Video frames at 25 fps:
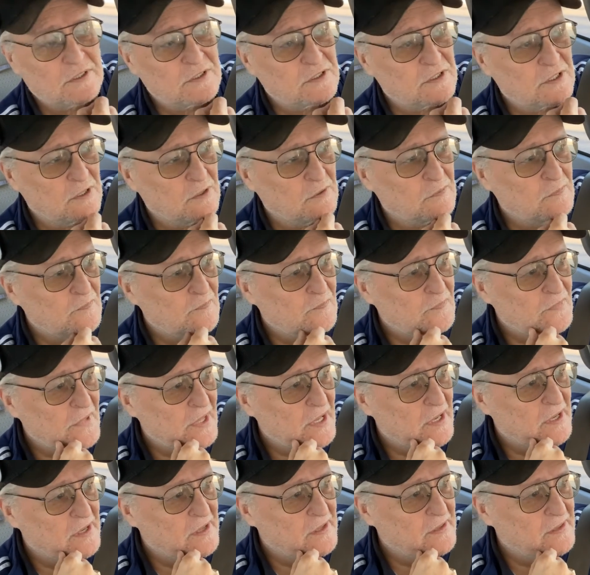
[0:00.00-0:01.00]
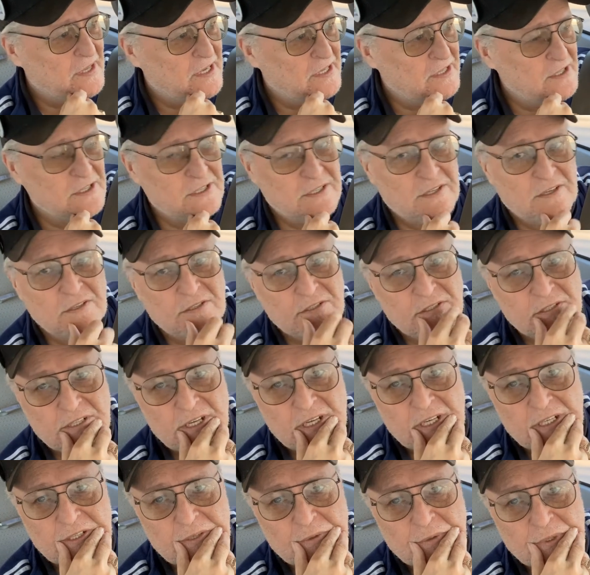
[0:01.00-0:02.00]
So that just goes to
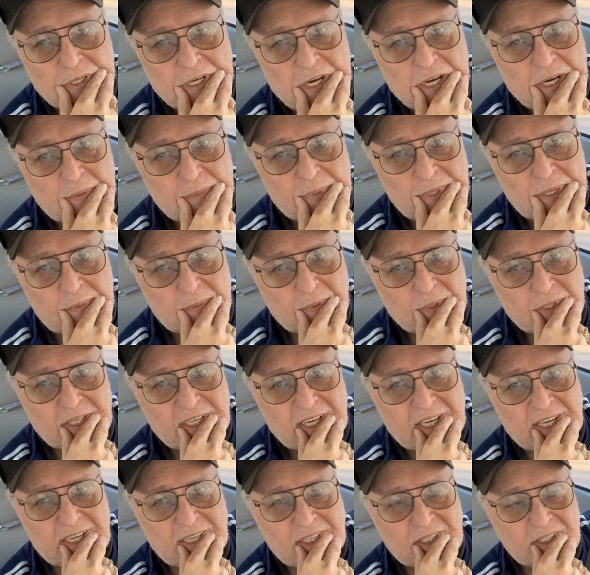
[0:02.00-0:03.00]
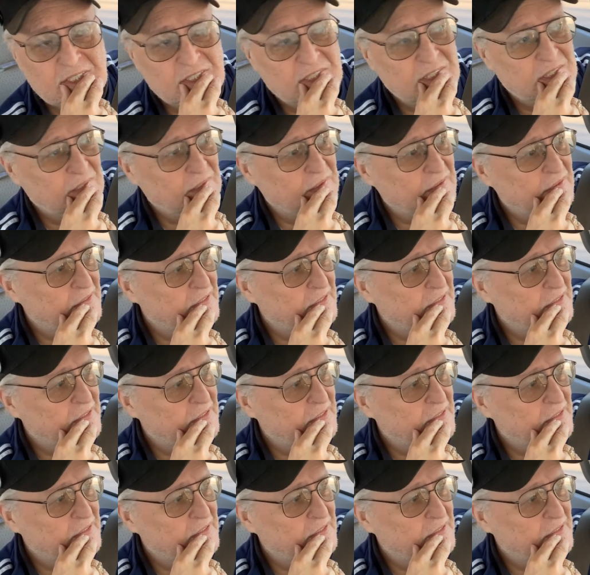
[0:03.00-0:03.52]
tell you what kind of people he has. So